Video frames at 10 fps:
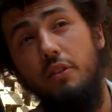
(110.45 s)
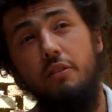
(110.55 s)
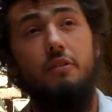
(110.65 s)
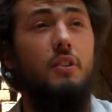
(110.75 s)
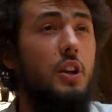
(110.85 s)
of
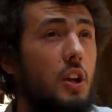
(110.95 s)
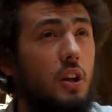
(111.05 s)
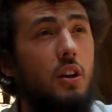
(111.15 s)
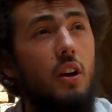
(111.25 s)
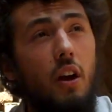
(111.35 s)

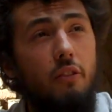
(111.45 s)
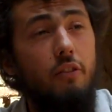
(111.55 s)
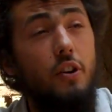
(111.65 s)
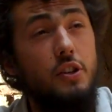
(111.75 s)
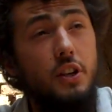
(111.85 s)

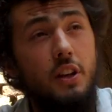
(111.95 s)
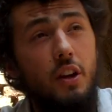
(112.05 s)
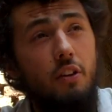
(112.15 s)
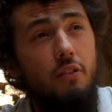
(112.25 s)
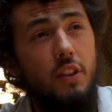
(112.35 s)
version
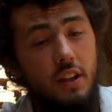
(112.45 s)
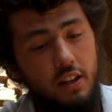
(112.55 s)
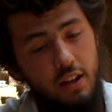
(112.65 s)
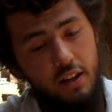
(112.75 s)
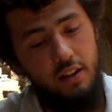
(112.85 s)
of
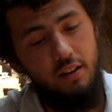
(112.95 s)
the